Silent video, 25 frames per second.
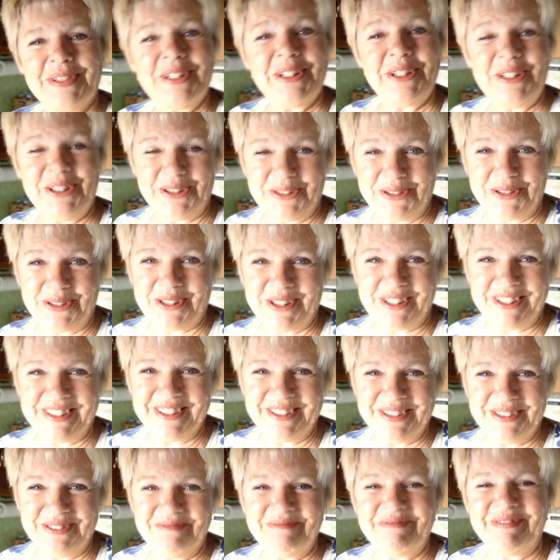
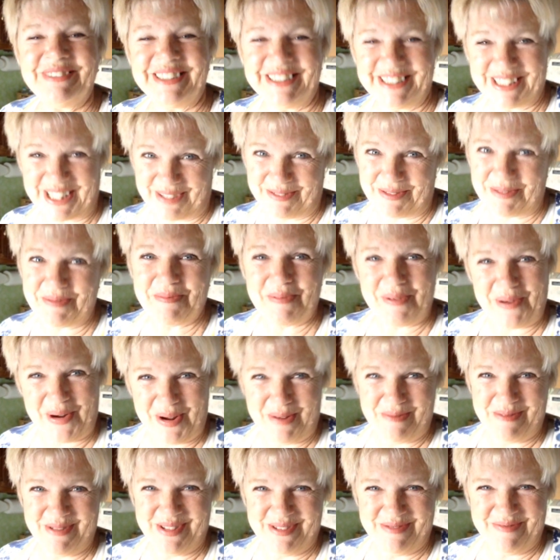Houston, we have a
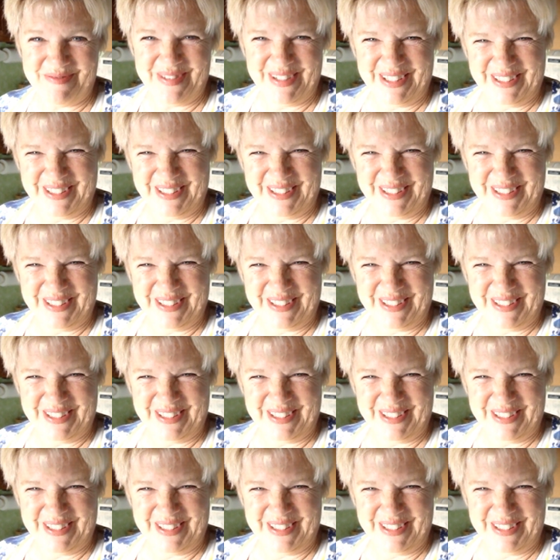problem.